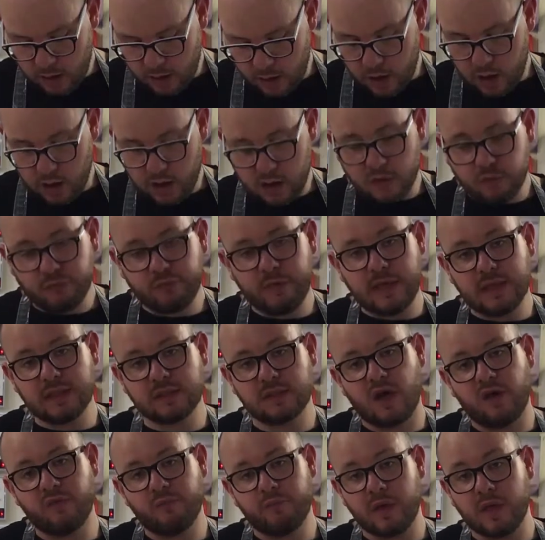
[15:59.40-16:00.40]
are at
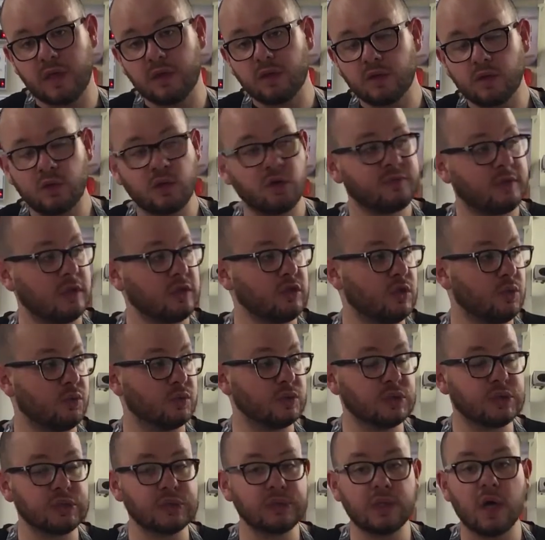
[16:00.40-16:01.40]
risk of being cut, then you
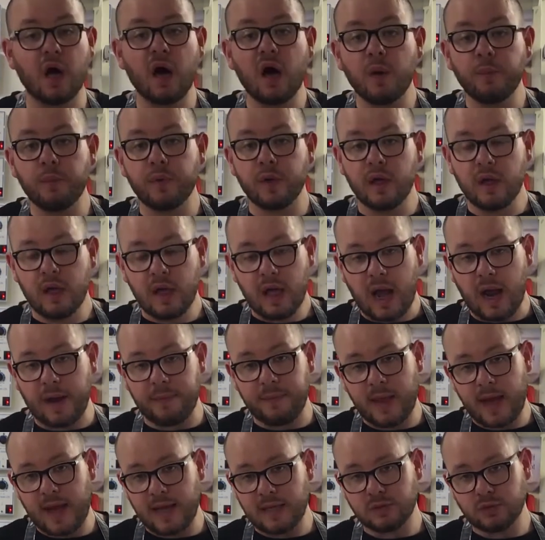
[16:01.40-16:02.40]
would stop,
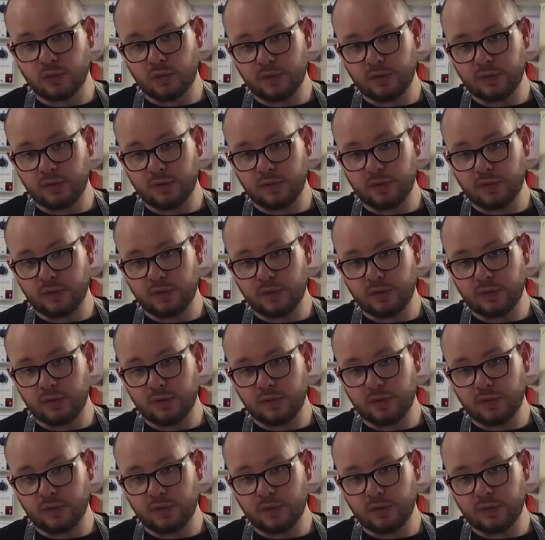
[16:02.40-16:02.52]
and that is